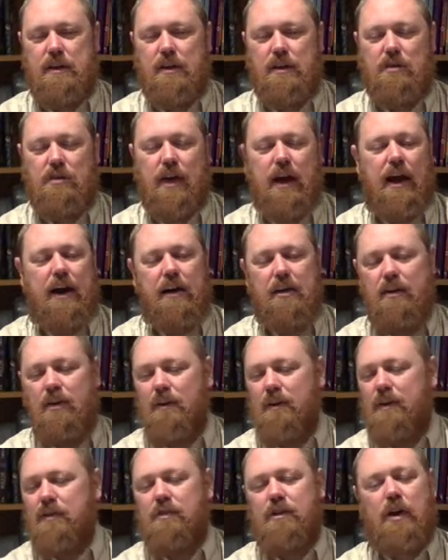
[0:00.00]
You say, "I don't know
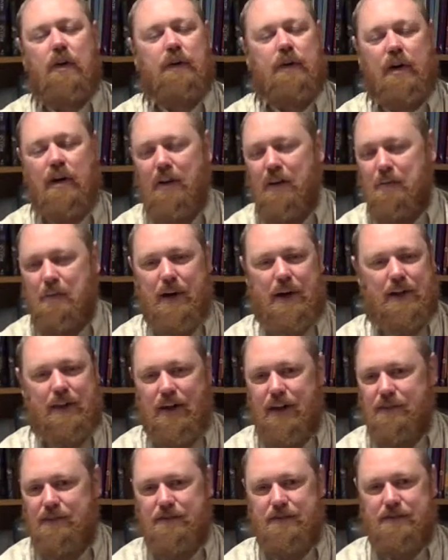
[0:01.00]
what's going on in my
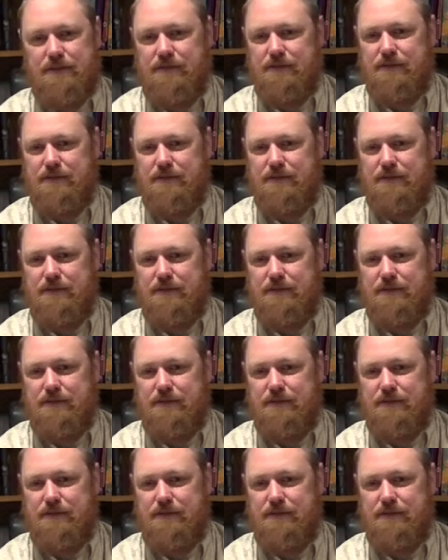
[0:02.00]
life."